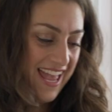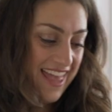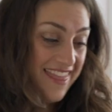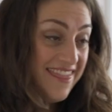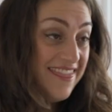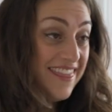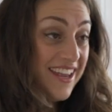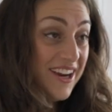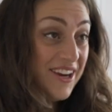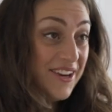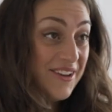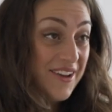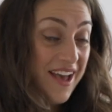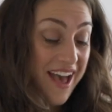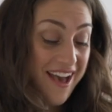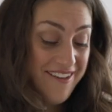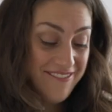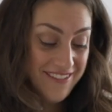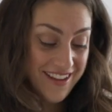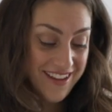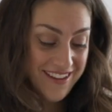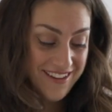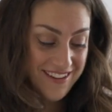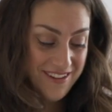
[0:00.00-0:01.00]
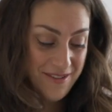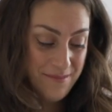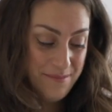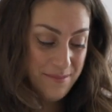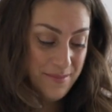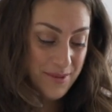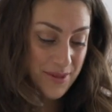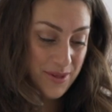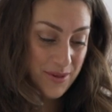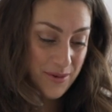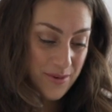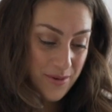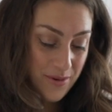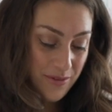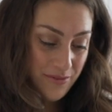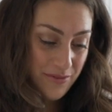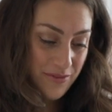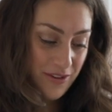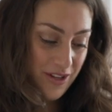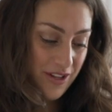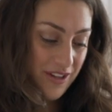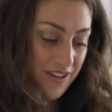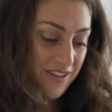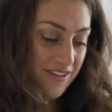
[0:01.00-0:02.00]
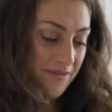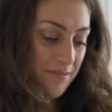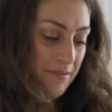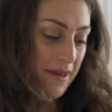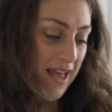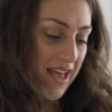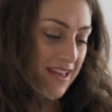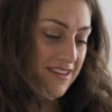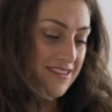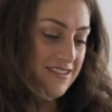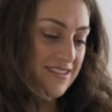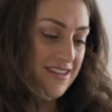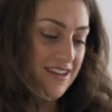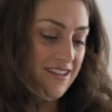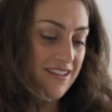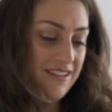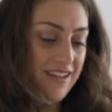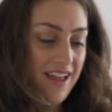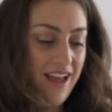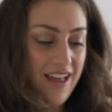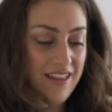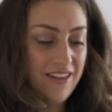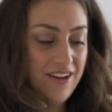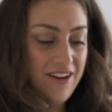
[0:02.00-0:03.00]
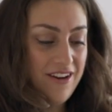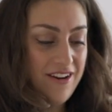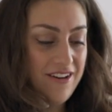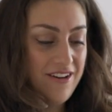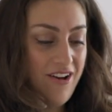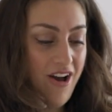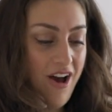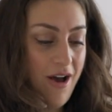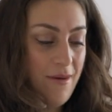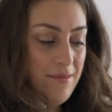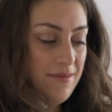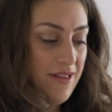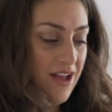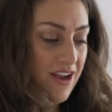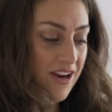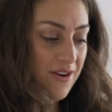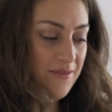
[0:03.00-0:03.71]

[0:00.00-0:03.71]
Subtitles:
And there you have it, a beautiful pastel colored oblong